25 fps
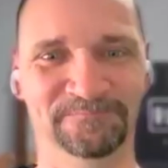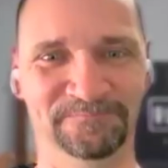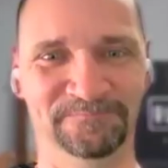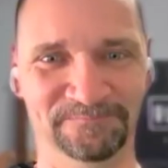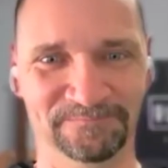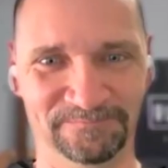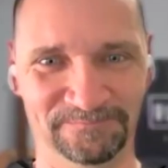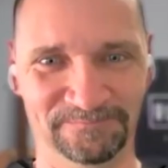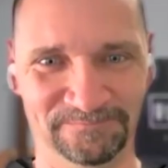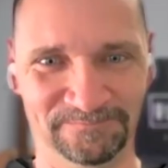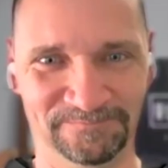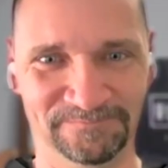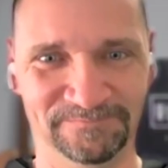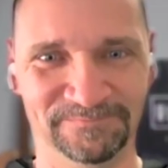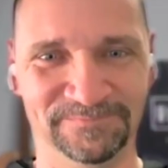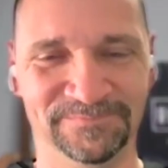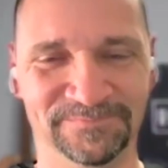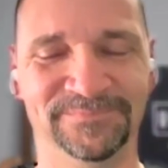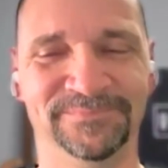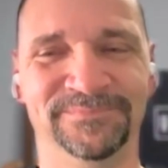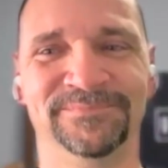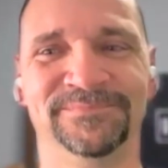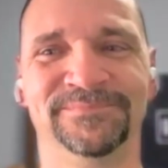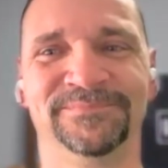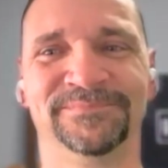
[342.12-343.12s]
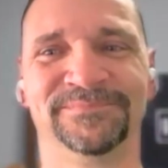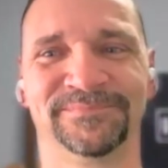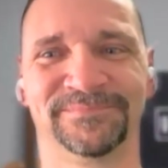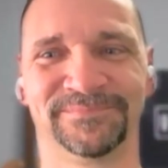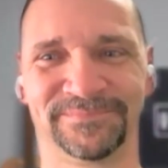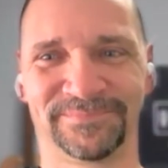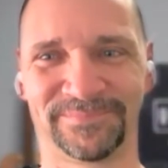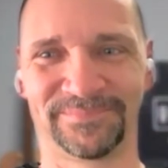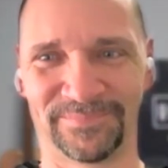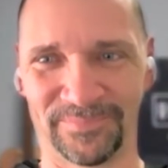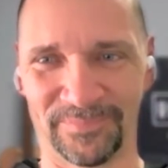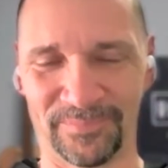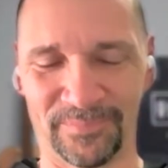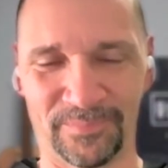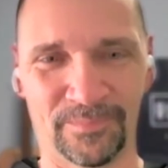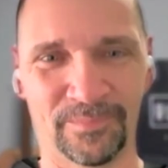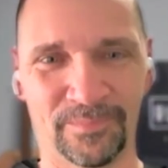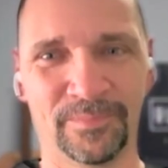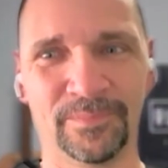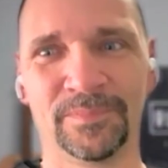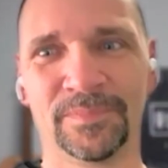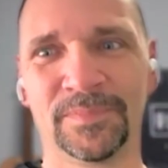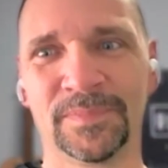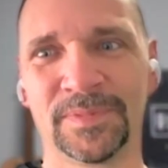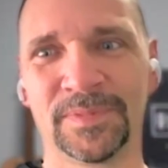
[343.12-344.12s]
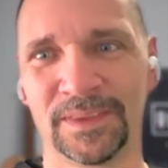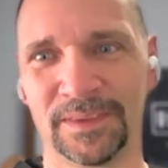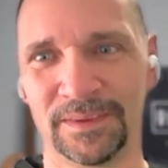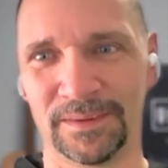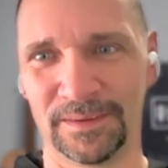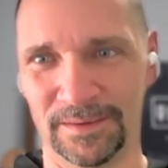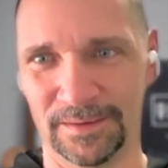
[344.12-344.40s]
And I would just say, I